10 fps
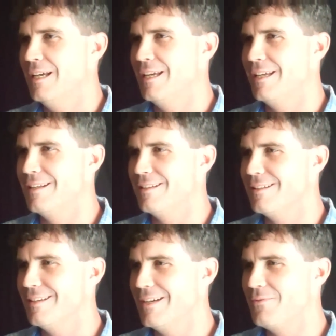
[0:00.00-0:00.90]
And
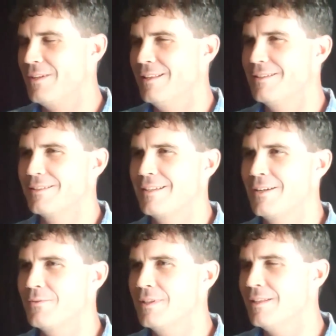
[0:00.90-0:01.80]
I finally just kind
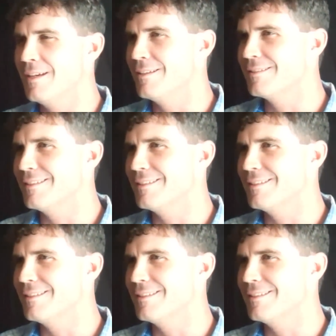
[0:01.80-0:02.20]
of realized,